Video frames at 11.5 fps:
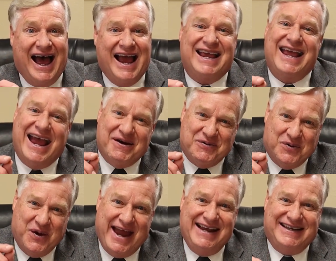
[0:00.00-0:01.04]
I can't
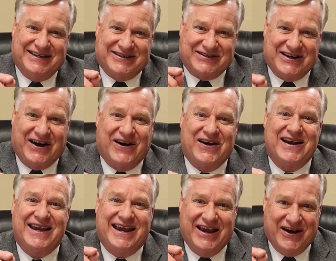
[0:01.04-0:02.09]
wait to
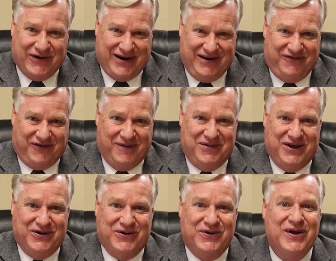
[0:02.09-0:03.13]
start hearing from
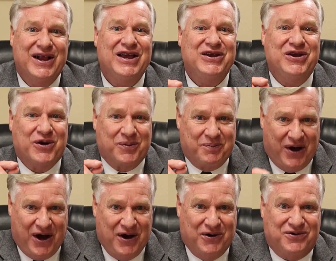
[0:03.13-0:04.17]
you, your
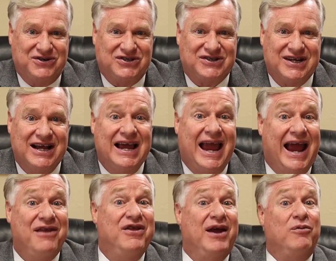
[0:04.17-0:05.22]
post,
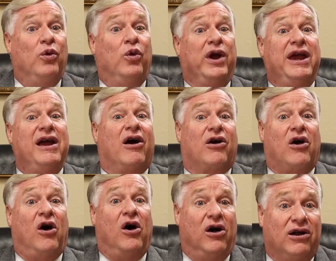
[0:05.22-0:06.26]
and then we are
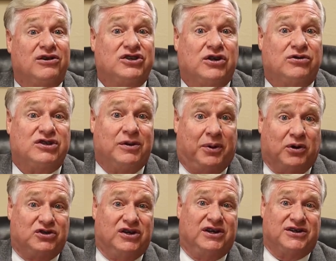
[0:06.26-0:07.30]
also
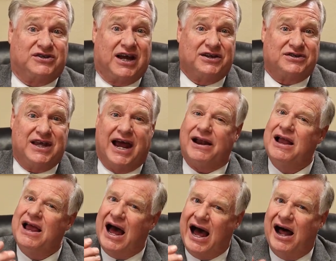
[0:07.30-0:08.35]
supposed to discuss that.
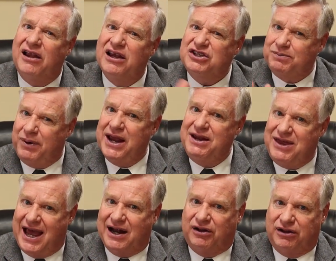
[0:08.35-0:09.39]
I'll explain
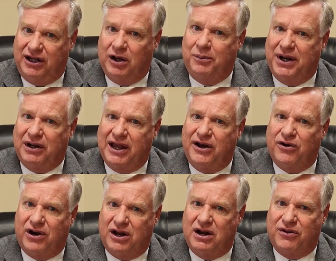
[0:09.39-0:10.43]
that a little bit
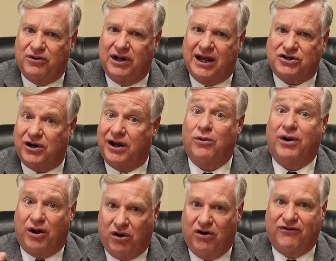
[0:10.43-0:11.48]
later in another lecture. I don't
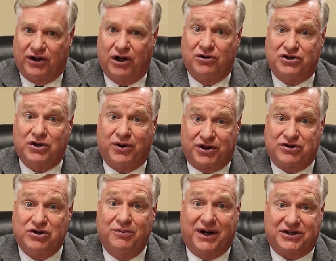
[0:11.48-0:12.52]
want to overload you with
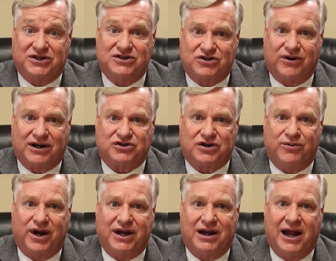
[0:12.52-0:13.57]
too much instruction
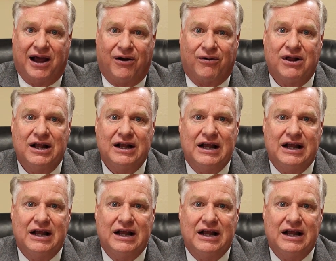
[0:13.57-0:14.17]
right now,